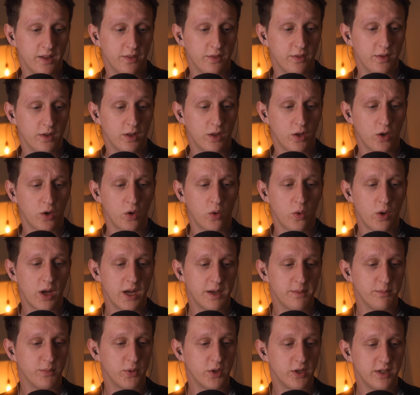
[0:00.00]
The
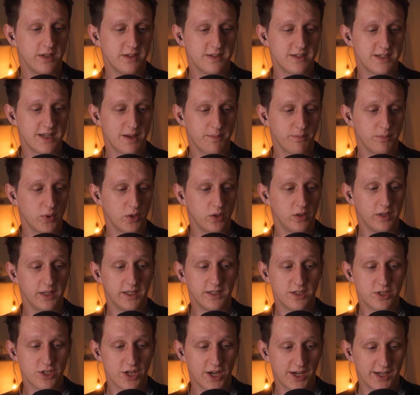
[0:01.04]
Longguan Buddhist temple
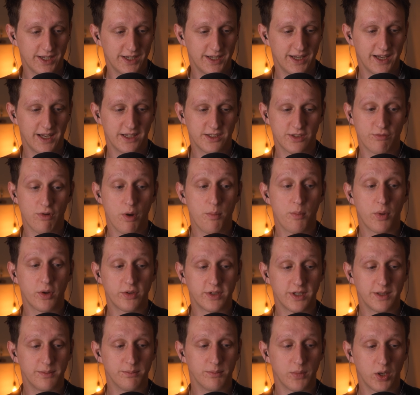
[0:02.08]
in China has a
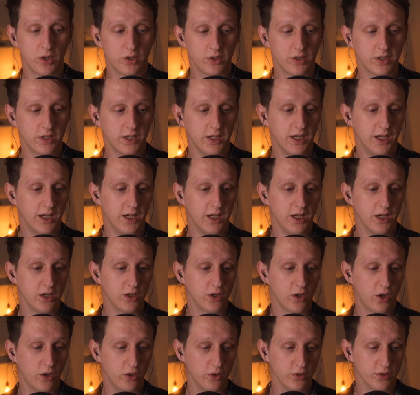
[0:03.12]
robotic monk
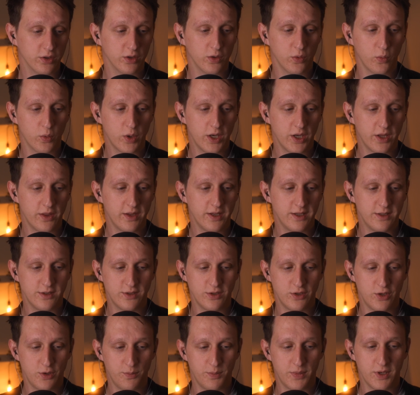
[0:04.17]
called Worthy
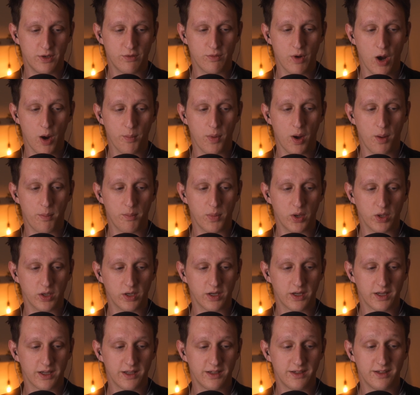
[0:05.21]
Stupid Robot
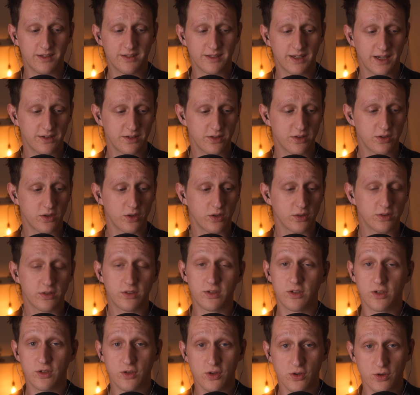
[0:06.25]
Monk, designed to talk
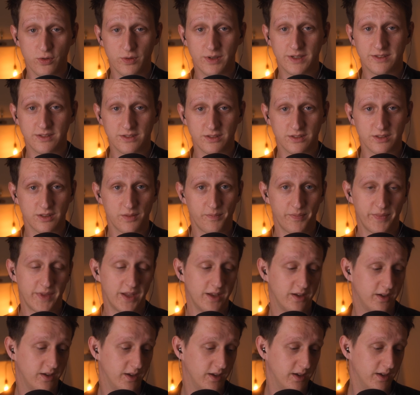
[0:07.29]
to tourists.
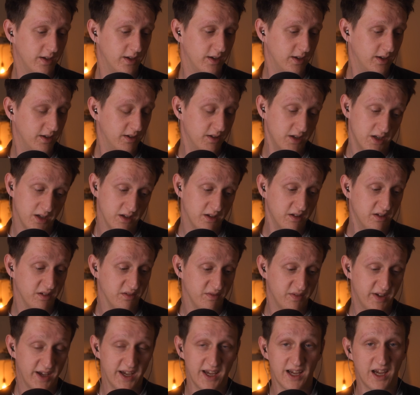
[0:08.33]

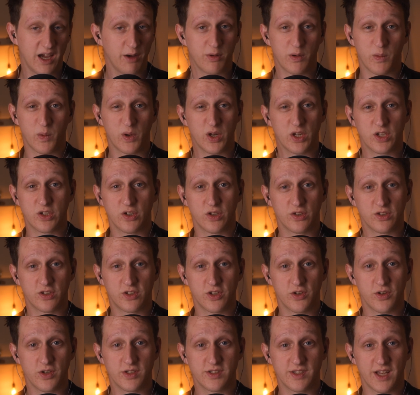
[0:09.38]
Fair, I wouldn't want to talk to
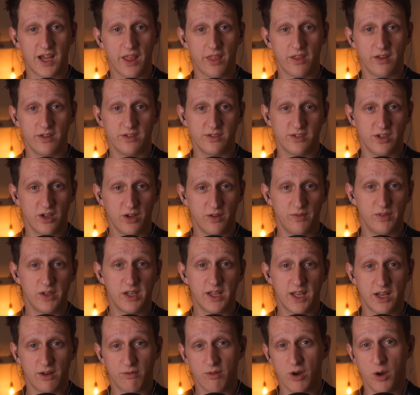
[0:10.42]
tourists either, so if you
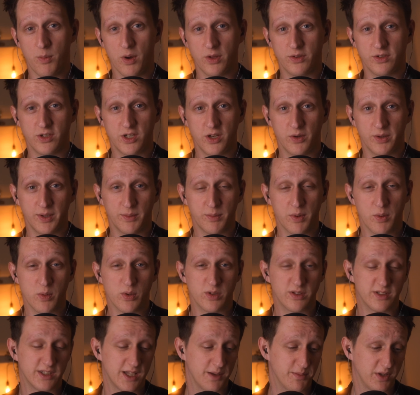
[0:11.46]
can get a robot to do it, we're
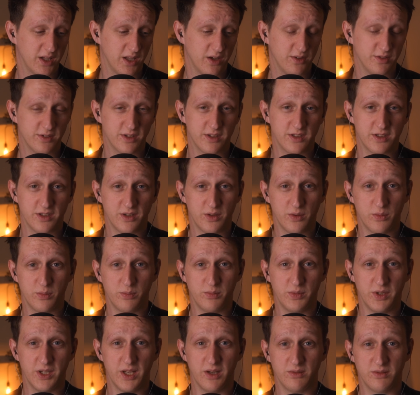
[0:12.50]
one step closer to,
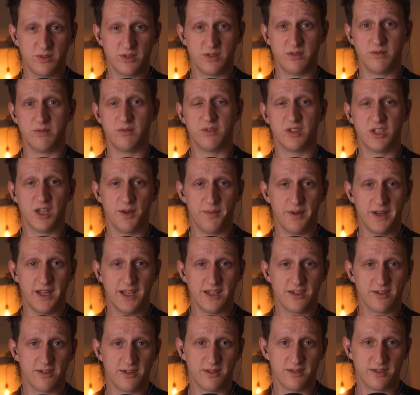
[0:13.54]

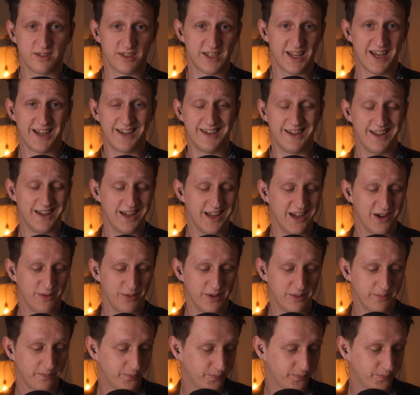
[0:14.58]
Terminator and Skynet, aren't we?